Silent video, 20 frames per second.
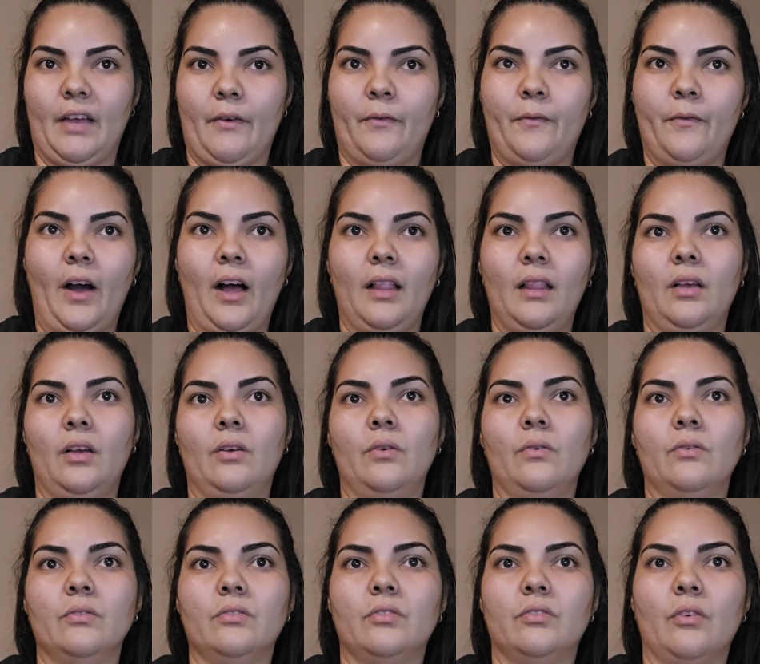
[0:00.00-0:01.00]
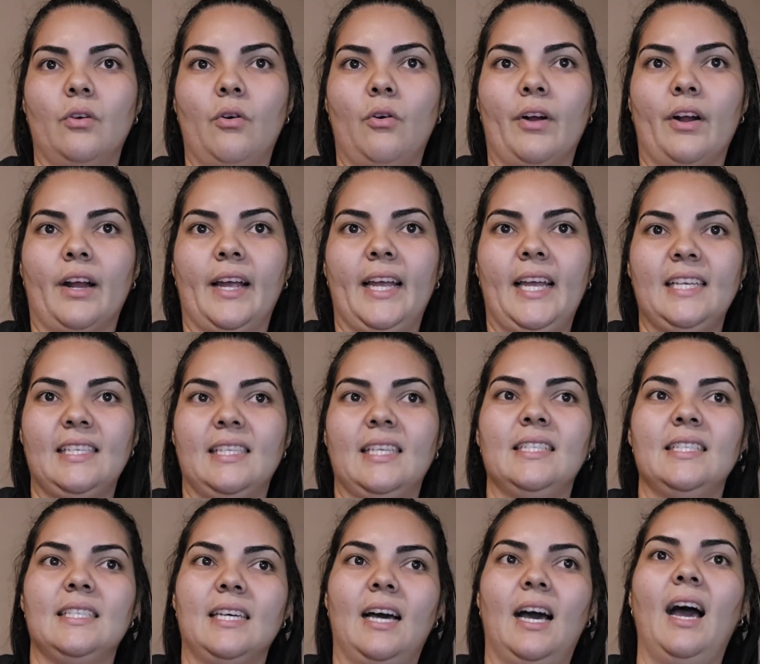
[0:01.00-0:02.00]
follows or
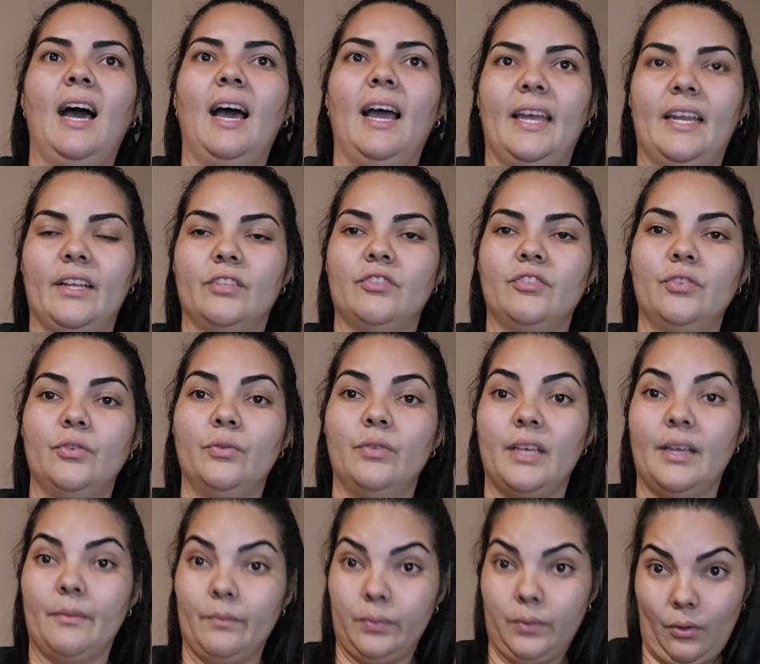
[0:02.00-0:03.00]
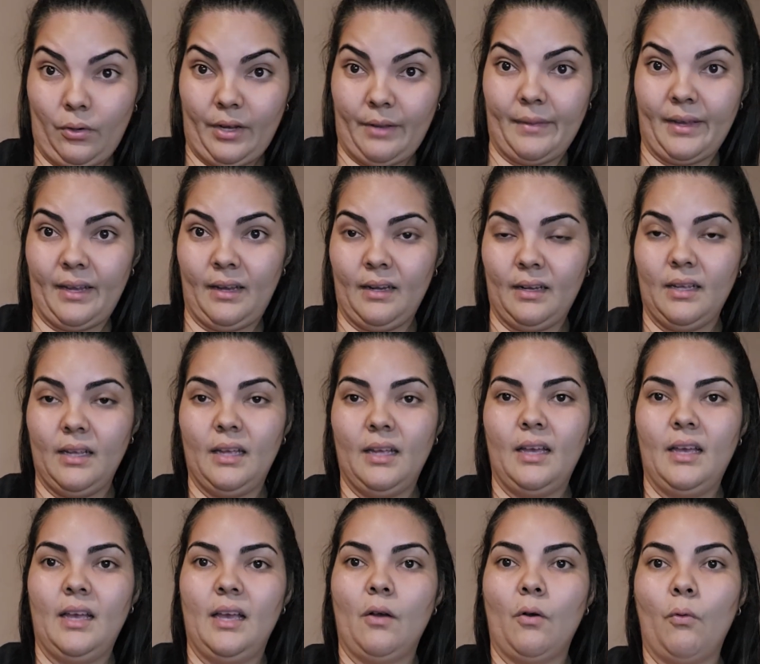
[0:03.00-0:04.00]
isn't tied to the employment
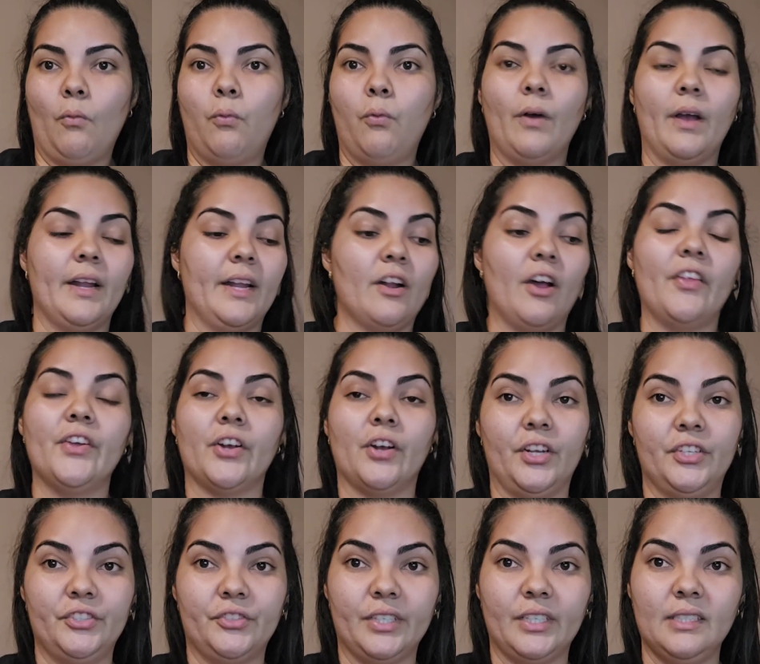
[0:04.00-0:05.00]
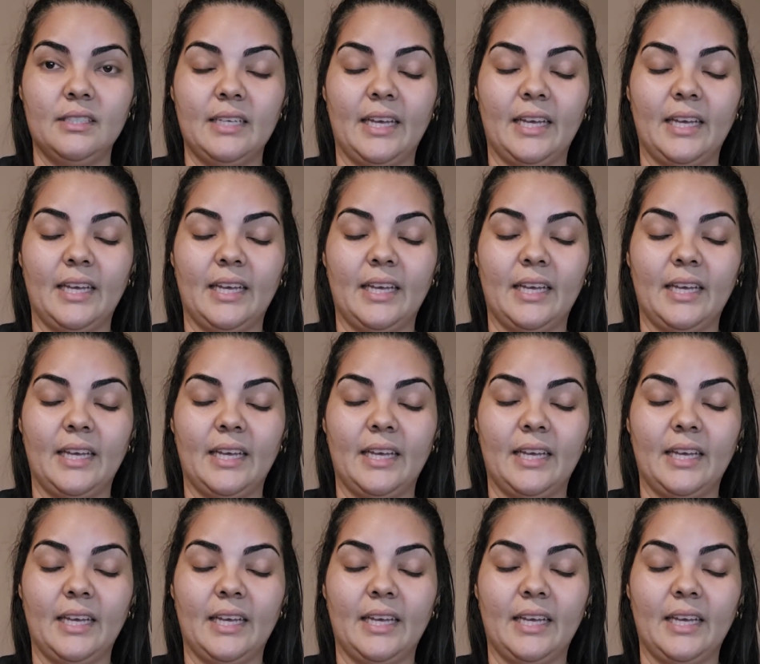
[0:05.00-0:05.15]
in other countries.